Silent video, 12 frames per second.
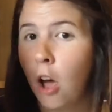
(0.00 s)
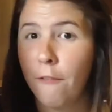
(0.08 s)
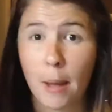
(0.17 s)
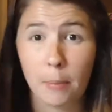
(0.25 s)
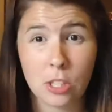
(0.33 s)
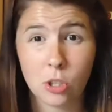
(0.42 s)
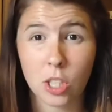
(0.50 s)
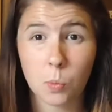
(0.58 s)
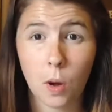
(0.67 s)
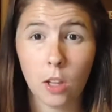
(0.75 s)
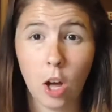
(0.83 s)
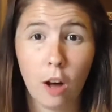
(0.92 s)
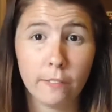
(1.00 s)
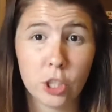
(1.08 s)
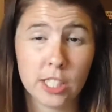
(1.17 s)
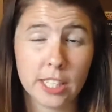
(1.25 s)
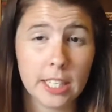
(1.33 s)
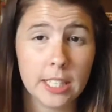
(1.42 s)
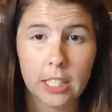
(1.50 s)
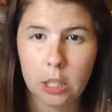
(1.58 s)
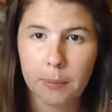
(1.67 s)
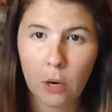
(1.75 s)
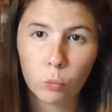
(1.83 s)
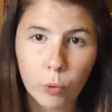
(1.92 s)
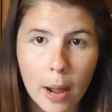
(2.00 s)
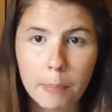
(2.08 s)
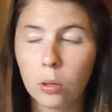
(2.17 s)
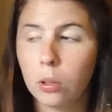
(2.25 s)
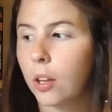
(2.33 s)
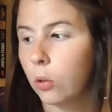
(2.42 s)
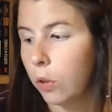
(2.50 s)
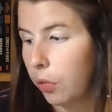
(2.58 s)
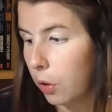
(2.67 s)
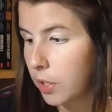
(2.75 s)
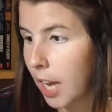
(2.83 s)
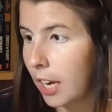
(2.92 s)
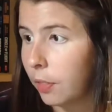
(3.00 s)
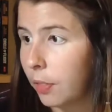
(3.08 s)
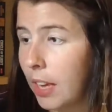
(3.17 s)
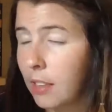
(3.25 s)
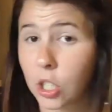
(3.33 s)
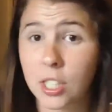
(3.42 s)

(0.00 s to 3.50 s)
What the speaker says: her family's not as well off and she's like considered to be a rebel and all those kind of things.